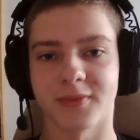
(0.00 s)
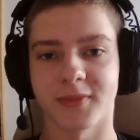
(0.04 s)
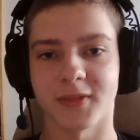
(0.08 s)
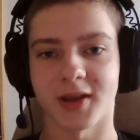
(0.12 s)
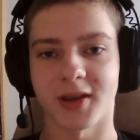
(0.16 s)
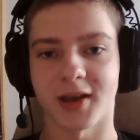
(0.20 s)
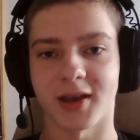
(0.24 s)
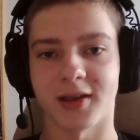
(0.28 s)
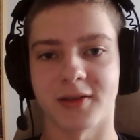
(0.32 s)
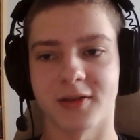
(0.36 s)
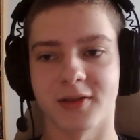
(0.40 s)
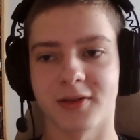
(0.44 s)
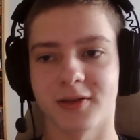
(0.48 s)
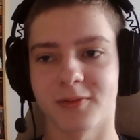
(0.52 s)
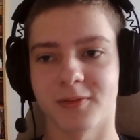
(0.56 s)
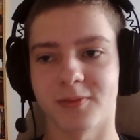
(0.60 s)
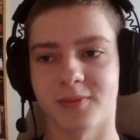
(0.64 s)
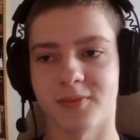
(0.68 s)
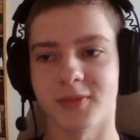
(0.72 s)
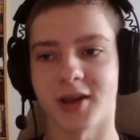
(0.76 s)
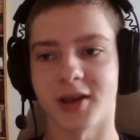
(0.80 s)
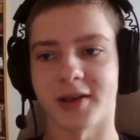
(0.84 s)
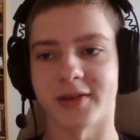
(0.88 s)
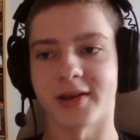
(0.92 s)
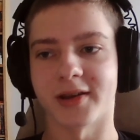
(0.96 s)
And
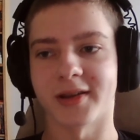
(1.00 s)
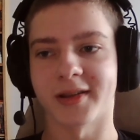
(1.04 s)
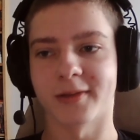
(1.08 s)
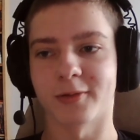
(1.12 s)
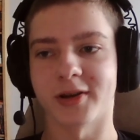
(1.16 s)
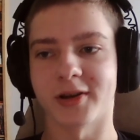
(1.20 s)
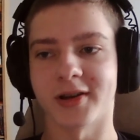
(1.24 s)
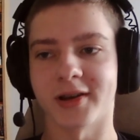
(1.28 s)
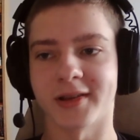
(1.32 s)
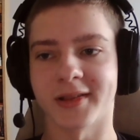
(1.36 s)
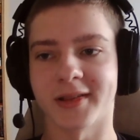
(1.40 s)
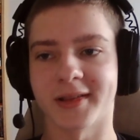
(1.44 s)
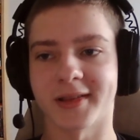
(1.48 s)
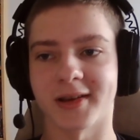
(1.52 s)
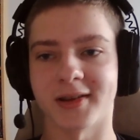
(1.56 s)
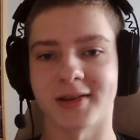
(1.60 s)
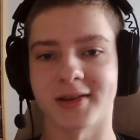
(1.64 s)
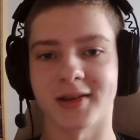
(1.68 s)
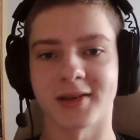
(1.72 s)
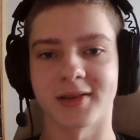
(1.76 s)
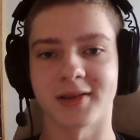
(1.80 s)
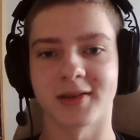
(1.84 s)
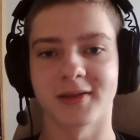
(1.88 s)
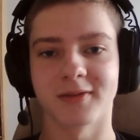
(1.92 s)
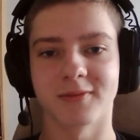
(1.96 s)
yeah, that's why I'd say
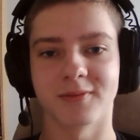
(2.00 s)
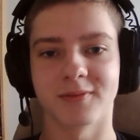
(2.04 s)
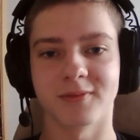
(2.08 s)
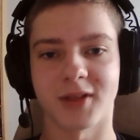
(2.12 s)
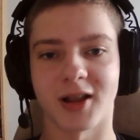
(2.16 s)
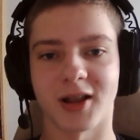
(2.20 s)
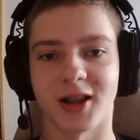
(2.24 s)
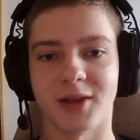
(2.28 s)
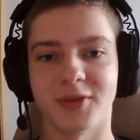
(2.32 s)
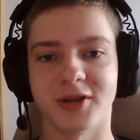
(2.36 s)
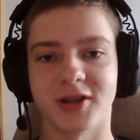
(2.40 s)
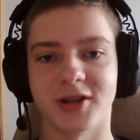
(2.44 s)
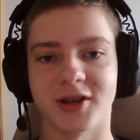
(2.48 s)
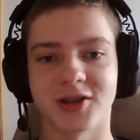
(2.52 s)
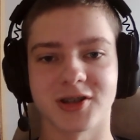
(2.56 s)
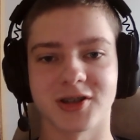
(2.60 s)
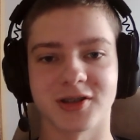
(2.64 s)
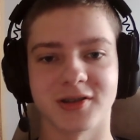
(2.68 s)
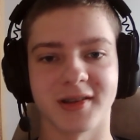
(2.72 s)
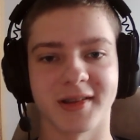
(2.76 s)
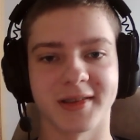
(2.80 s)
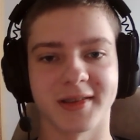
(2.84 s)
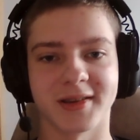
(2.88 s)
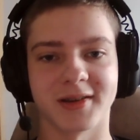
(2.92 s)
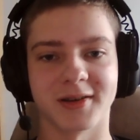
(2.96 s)
that elimination
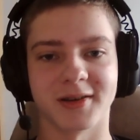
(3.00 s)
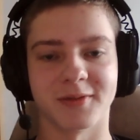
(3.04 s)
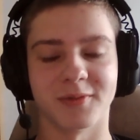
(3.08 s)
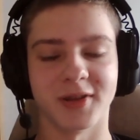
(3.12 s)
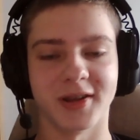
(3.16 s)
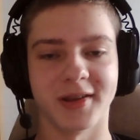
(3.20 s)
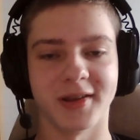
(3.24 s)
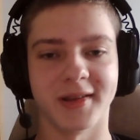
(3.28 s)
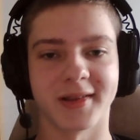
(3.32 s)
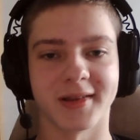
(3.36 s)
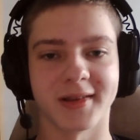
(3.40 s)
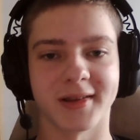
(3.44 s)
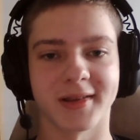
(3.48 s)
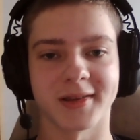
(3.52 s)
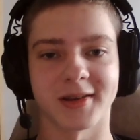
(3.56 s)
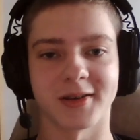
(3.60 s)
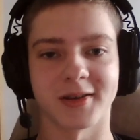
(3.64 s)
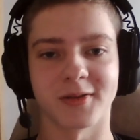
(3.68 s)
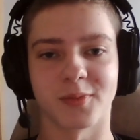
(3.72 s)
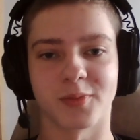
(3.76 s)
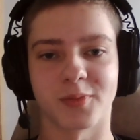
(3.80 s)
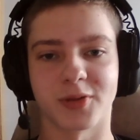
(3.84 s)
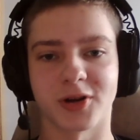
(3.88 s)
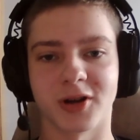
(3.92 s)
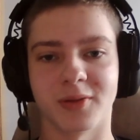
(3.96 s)
is the easiest
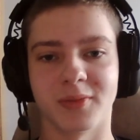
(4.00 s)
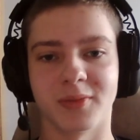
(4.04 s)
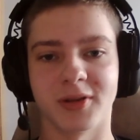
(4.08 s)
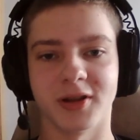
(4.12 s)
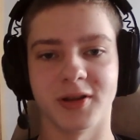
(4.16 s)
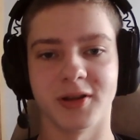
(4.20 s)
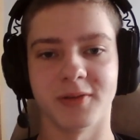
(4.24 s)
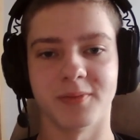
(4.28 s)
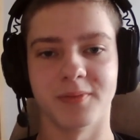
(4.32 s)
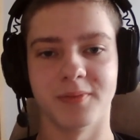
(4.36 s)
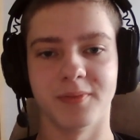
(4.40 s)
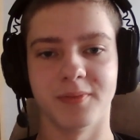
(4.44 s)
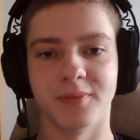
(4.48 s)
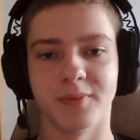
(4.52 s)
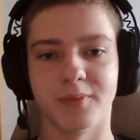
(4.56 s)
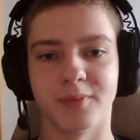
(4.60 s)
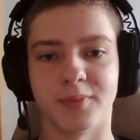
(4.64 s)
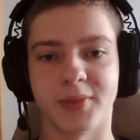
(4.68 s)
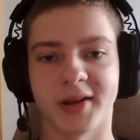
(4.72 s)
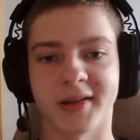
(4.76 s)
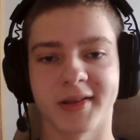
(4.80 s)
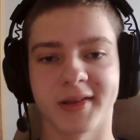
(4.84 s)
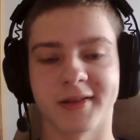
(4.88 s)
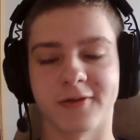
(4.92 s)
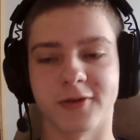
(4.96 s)
and probably
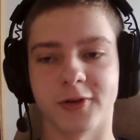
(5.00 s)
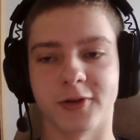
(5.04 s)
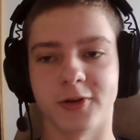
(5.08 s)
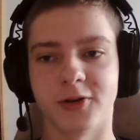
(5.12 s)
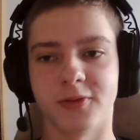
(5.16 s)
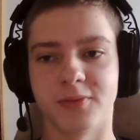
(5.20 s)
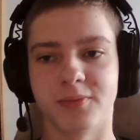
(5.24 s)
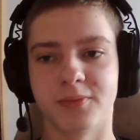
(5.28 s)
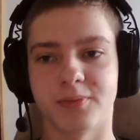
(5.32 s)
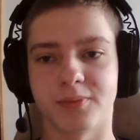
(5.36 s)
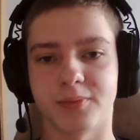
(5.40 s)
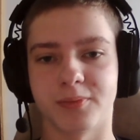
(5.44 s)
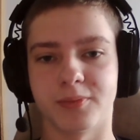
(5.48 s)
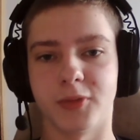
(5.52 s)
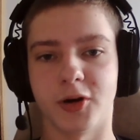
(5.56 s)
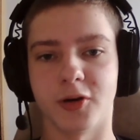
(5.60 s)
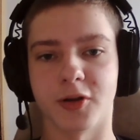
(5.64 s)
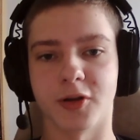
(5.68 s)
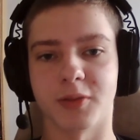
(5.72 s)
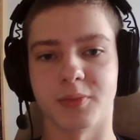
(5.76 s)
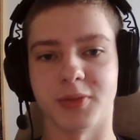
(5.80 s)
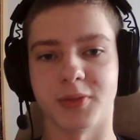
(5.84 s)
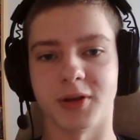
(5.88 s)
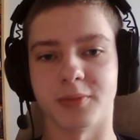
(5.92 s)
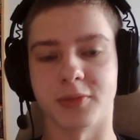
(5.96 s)
best for
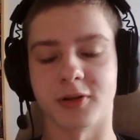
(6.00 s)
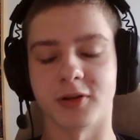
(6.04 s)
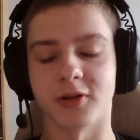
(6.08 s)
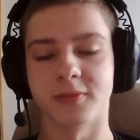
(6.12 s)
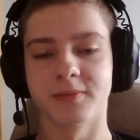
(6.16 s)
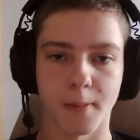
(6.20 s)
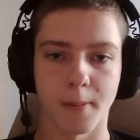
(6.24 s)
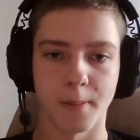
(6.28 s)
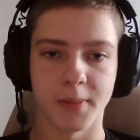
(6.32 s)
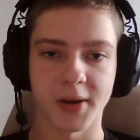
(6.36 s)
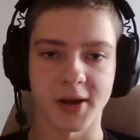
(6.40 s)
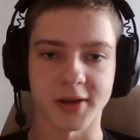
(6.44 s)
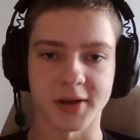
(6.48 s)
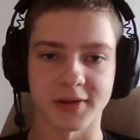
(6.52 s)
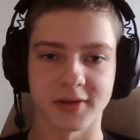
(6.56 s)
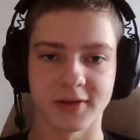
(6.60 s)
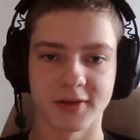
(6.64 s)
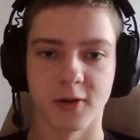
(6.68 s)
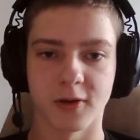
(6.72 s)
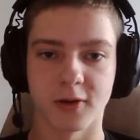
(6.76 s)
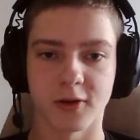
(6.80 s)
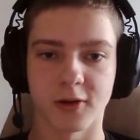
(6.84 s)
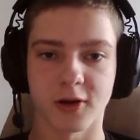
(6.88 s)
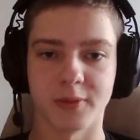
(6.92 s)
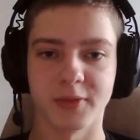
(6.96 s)
most people. But
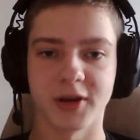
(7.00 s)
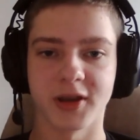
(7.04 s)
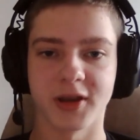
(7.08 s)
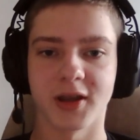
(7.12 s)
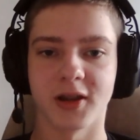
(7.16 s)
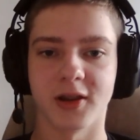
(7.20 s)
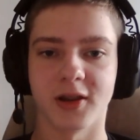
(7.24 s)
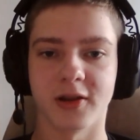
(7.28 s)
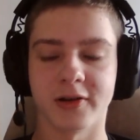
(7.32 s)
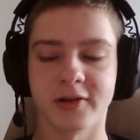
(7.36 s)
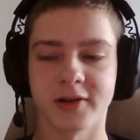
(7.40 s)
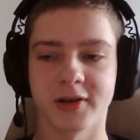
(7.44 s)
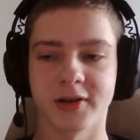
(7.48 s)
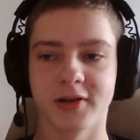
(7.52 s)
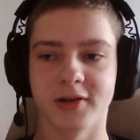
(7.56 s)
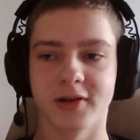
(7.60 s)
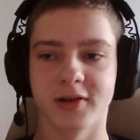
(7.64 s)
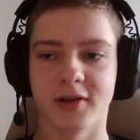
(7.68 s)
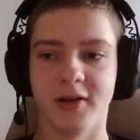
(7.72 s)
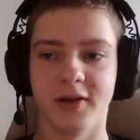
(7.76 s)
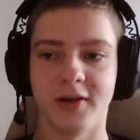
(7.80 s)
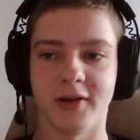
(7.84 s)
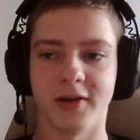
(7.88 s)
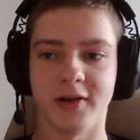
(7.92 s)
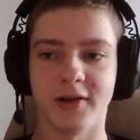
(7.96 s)
coming along
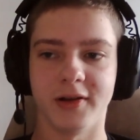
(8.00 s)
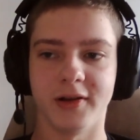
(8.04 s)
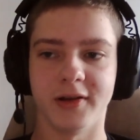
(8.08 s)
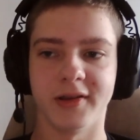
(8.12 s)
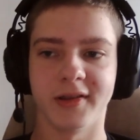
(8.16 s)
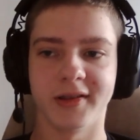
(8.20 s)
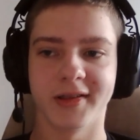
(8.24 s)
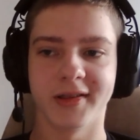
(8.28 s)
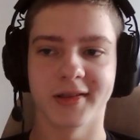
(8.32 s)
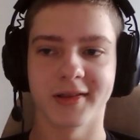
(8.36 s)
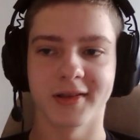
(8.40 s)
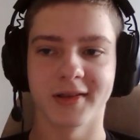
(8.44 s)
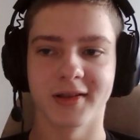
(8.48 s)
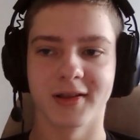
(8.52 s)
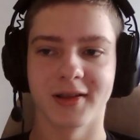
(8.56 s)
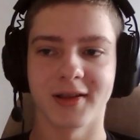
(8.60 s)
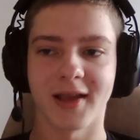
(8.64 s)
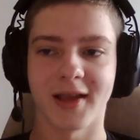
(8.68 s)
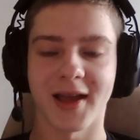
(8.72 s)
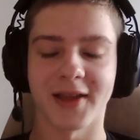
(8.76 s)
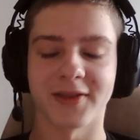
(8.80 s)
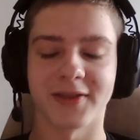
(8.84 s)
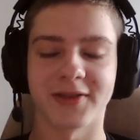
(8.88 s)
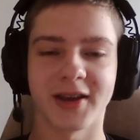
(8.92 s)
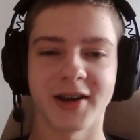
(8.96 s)
is
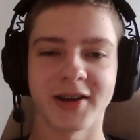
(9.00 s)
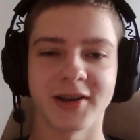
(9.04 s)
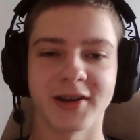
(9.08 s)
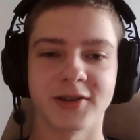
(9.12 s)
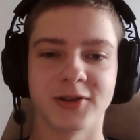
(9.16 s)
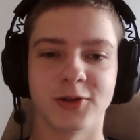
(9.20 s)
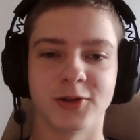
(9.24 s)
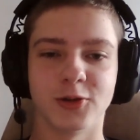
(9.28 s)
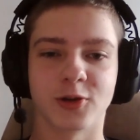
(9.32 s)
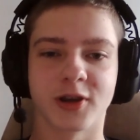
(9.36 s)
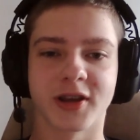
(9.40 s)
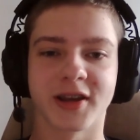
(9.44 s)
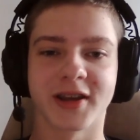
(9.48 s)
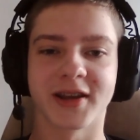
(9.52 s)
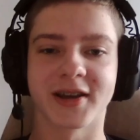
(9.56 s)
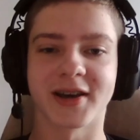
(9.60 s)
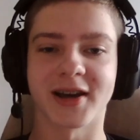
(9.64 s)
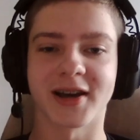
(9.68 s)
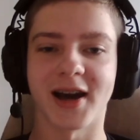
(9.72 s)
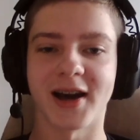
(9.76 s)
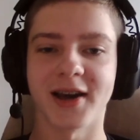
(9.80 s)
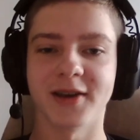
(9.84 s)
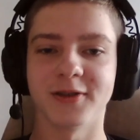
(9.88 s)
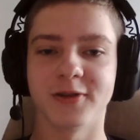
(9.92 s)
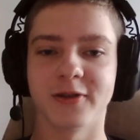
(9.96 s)
a diet you
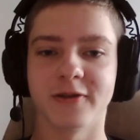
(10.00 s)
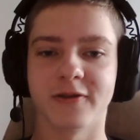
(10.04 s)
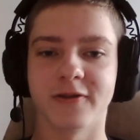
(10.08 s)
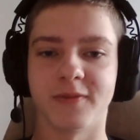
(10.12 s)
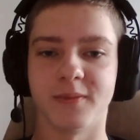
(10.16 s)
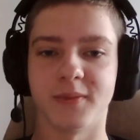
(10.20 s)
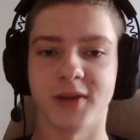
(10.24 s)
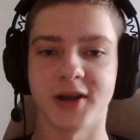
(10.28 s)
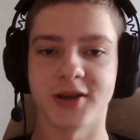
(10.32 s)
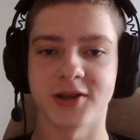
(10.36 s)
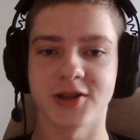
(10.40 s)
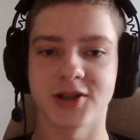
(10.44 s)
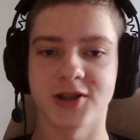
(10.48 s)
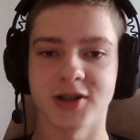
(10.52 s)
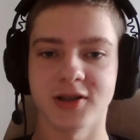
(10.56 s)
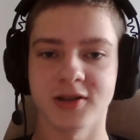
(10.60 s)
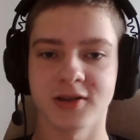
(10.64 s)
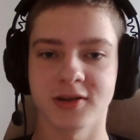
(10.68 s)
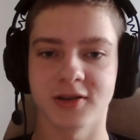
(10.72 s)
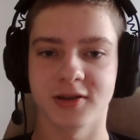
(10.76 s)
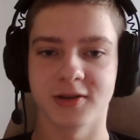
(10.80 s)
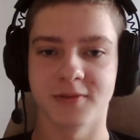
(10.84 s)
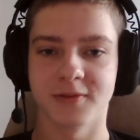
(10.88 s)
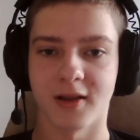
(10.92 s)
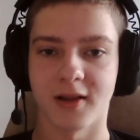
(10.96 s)
kind of
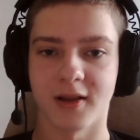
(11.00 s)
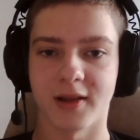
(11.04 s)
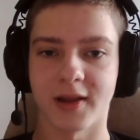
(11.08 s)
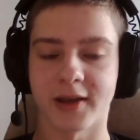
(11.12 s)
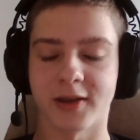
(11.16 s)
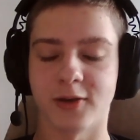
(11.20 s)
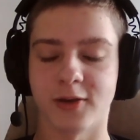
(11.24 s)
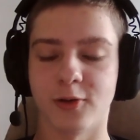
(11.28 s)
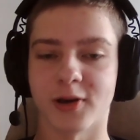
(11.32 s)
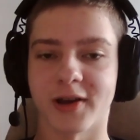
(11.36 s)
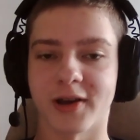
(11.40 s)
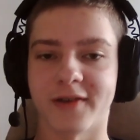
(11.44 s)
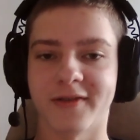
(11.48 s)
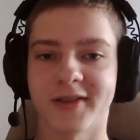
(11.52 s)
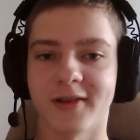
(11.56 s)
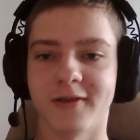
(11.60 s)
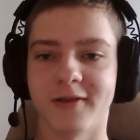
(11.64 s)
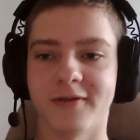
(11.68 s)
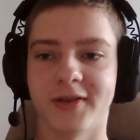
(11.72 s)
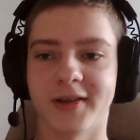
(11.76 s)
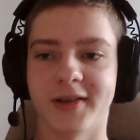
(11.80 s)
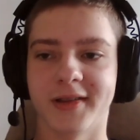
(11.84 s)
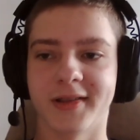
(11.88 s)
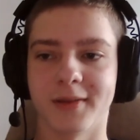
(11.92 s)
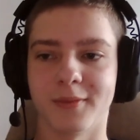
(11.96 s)
mentioned, like you have
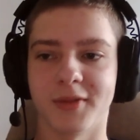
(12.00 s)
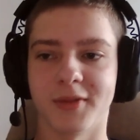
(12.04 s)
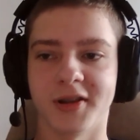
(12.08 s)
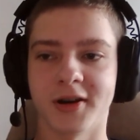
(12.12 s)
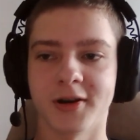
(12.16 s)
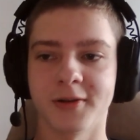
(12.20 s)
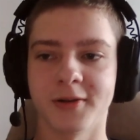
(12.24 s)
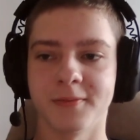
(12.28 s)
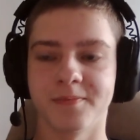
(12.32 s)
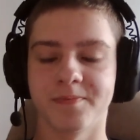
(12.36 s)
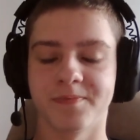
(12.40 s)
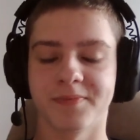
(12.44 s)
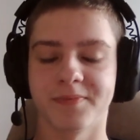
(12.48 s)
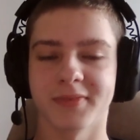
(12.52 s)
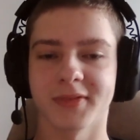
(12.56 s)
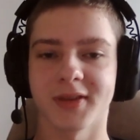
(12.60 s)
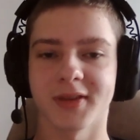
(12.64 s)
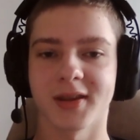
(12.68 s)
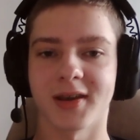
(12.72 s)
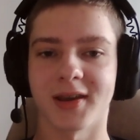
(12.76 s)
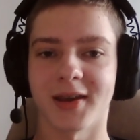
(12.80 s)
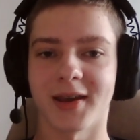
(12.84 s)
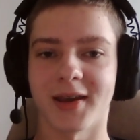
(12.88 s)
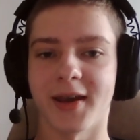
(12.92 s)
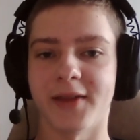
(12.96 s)
something similar,
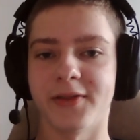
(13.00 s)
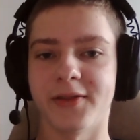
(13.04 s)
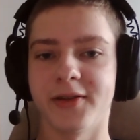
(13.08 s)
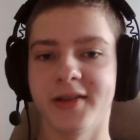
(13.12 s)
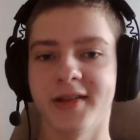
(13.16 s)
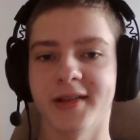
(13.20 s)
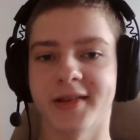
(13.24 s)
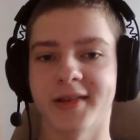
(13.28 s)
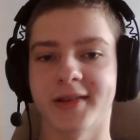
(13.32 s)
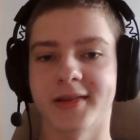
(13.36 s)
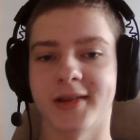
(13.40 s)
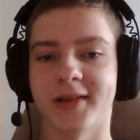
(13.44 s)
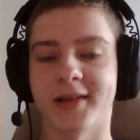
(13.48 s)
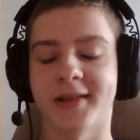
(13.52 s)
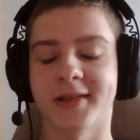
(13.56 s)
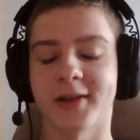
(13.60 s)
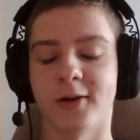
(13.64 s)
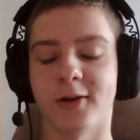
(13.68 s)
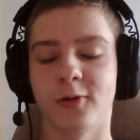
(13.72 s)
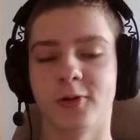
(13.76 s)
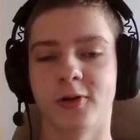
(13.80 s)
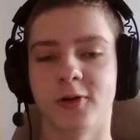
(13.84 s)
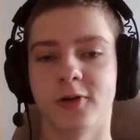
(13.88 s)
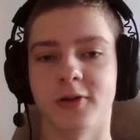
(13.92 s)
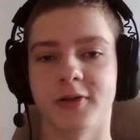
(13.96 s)
and this is the
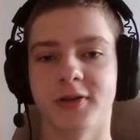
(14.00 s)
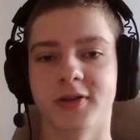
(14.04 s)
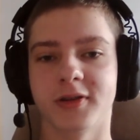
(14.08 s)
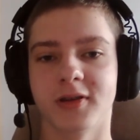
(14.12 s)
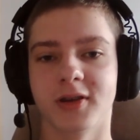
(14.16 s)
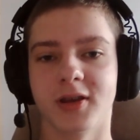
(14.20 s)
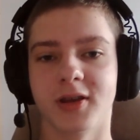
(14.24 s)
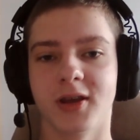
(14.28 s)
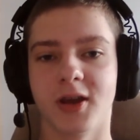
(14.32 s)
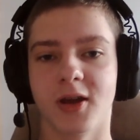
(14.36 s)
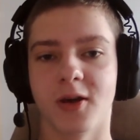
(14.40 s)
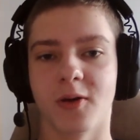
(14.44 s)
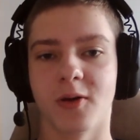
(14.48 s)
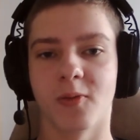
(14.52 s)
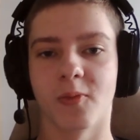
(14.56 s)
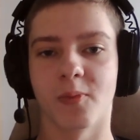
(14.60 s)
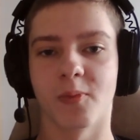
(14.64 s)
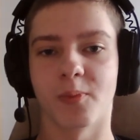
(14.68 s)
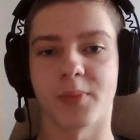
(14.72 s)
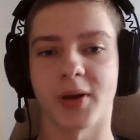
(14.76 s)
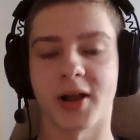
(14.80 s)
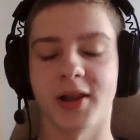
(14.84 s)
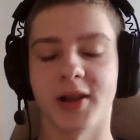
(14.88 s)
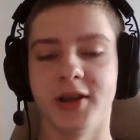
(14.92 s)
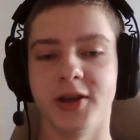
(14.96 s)
so-called
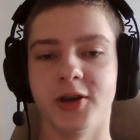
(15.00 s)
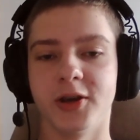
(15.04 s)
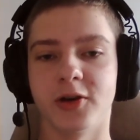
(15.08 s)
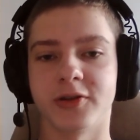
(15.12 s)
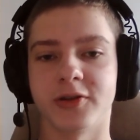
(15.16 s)
Paleo